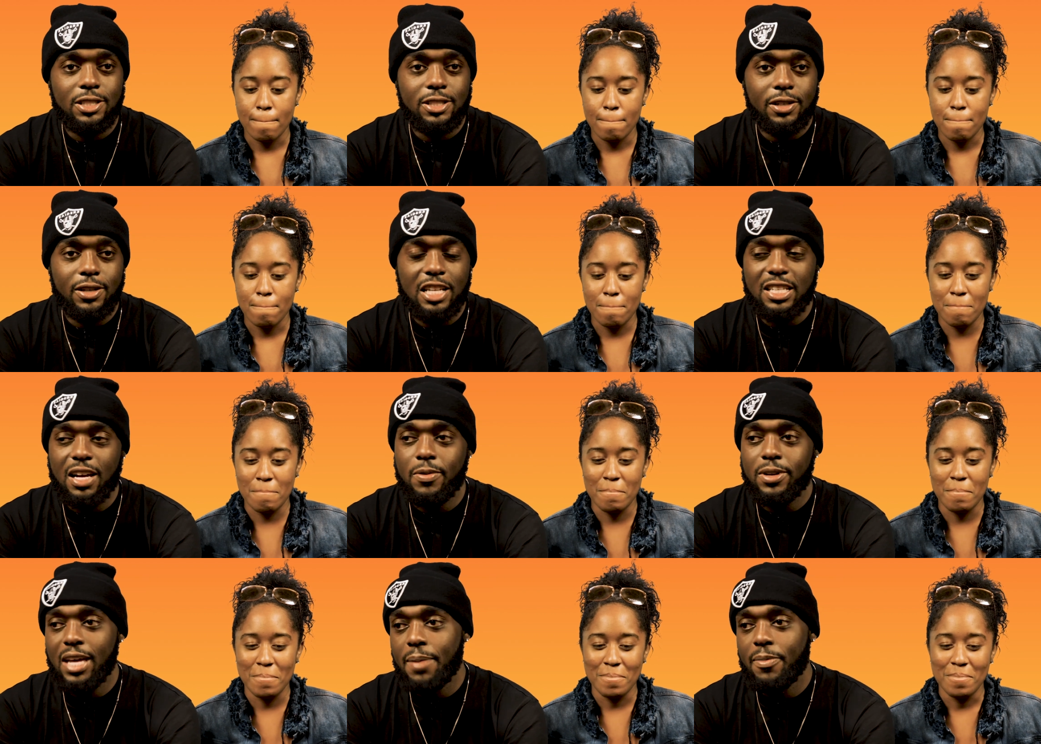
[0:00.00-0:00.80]
Speaker 1: So that's
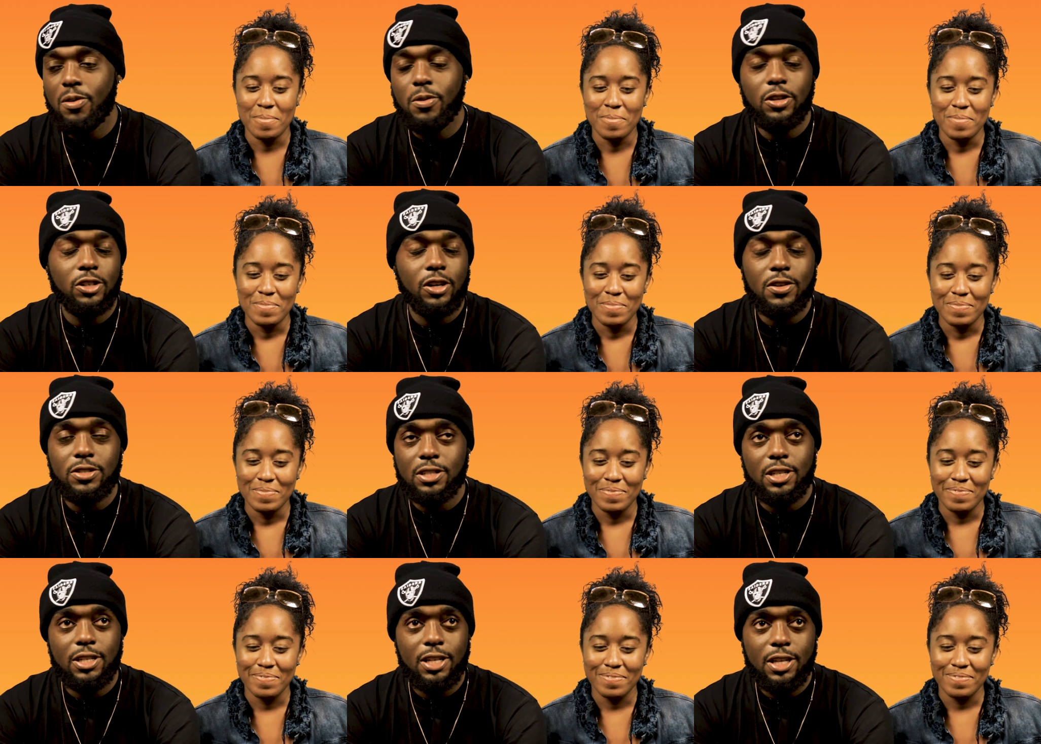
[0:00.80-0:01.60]
how we came up with
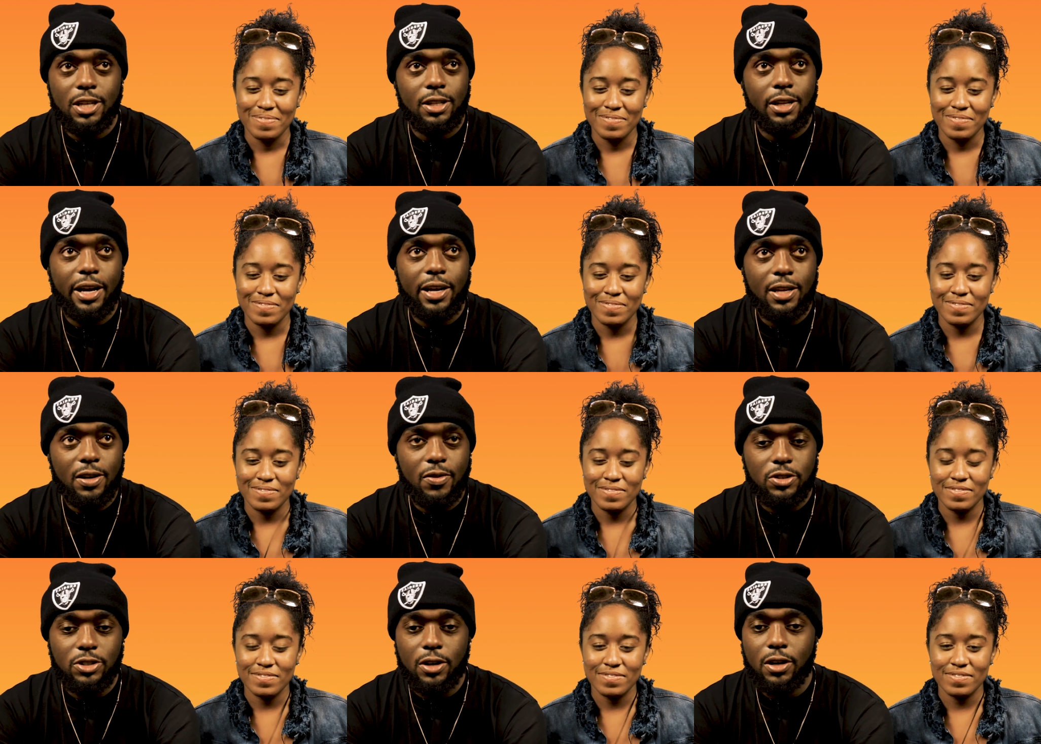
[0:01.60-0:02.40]
Girlz N The Hood. Like
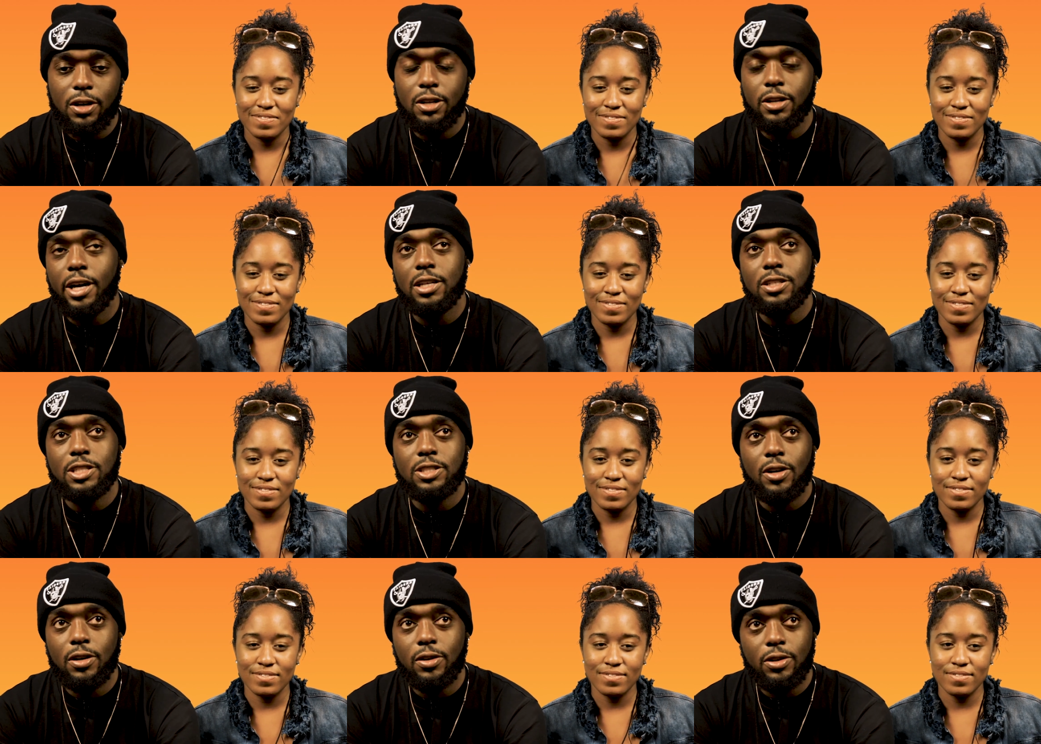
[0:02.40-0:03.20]
it was all like
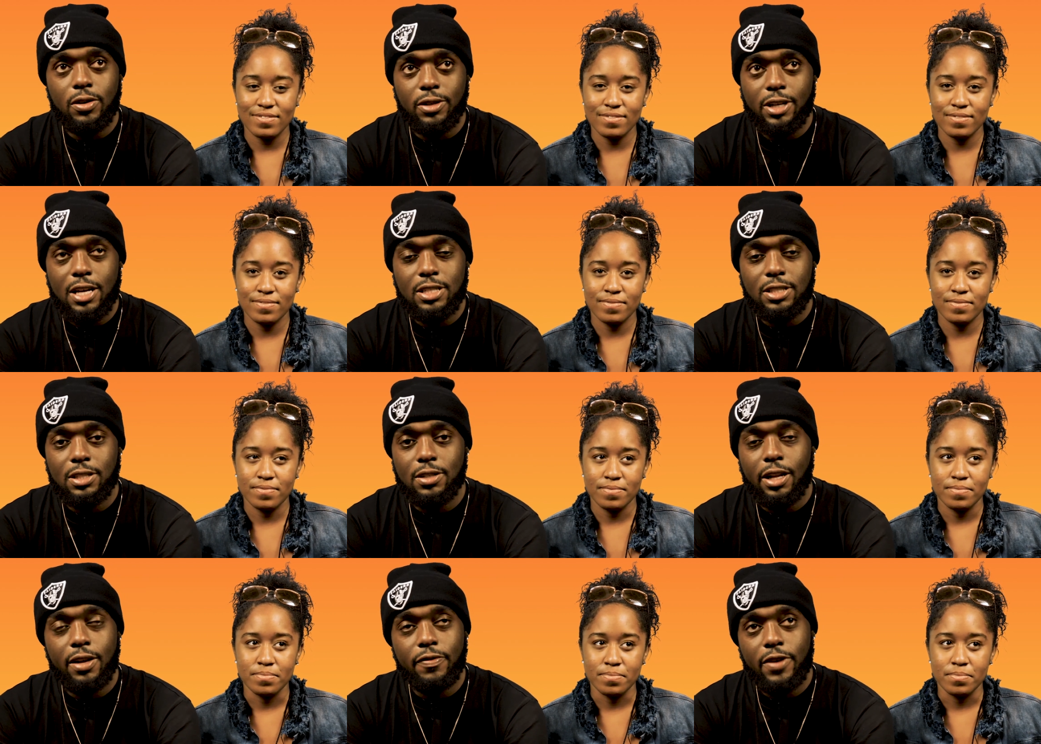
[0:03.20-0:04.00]
just our little cousins
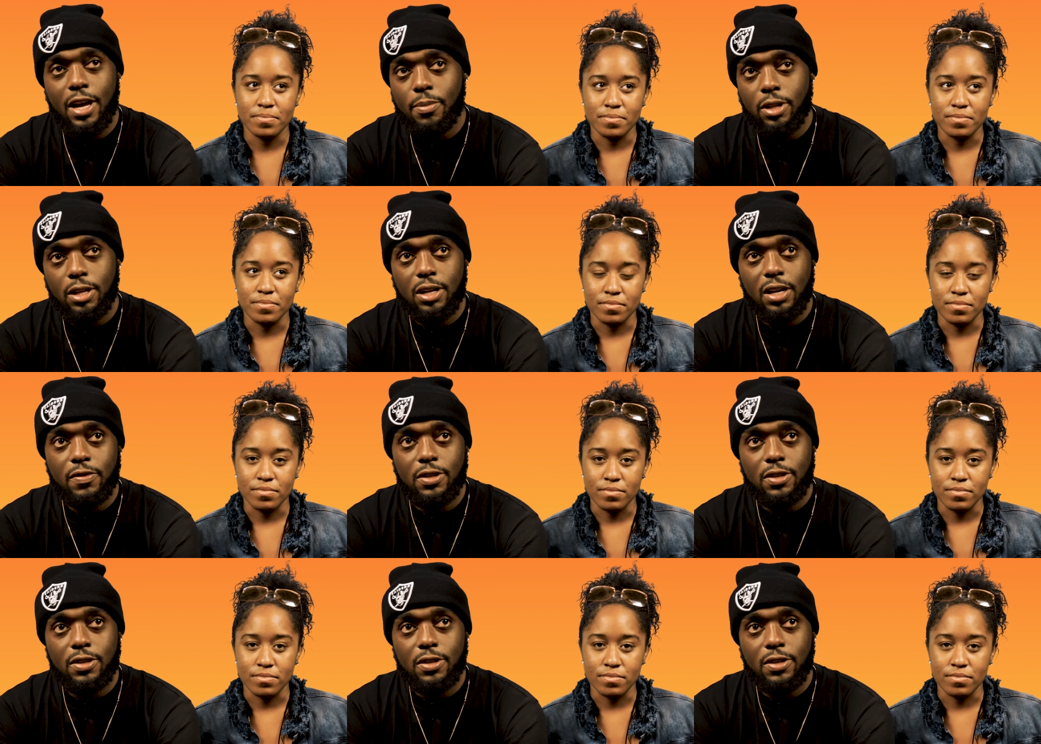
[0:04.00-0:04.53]
and like family and